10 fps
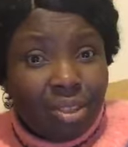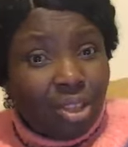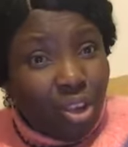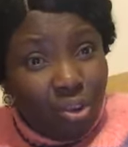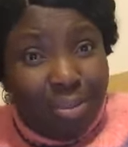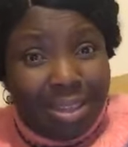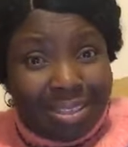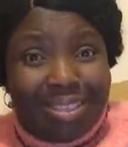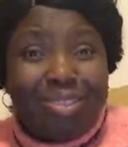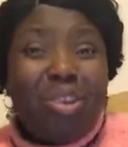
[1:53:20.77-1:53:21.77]

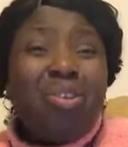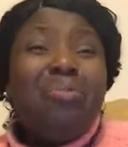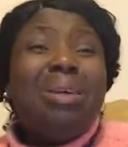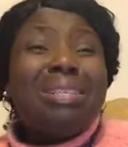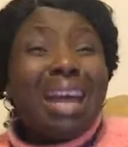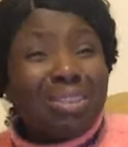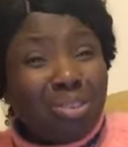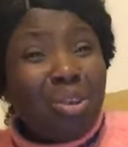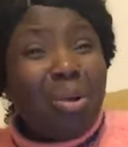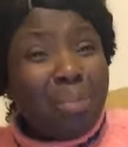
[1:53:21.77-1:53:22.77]
Documents. Documents has
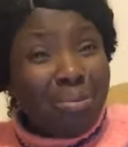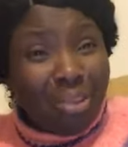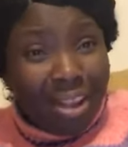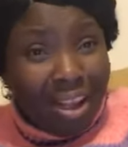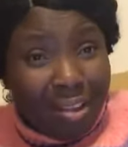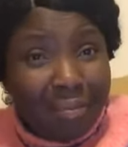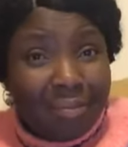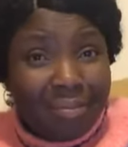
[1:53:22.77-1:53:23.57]
to come by fire.